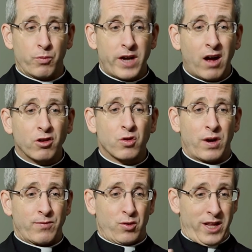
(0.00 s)
We also
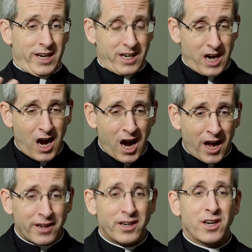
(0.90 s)
have to let
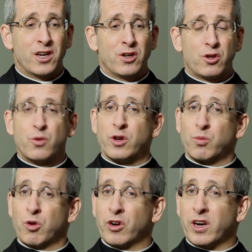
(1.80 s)
God do his
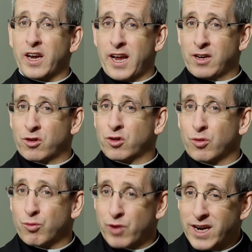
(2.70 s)
work and
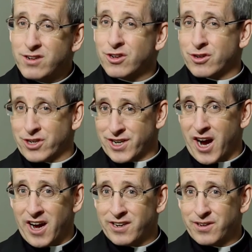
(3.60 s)
surrender to
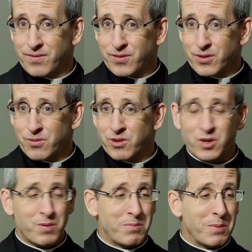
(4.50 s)
God,
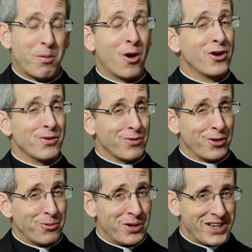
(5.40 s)
which may be part of
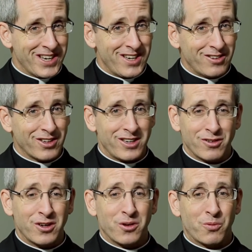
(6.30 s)
the weakness, and
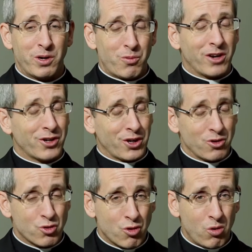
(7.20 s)
we want to
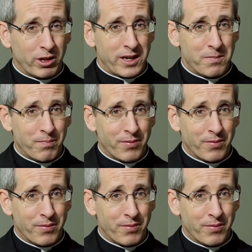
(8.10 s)
control it.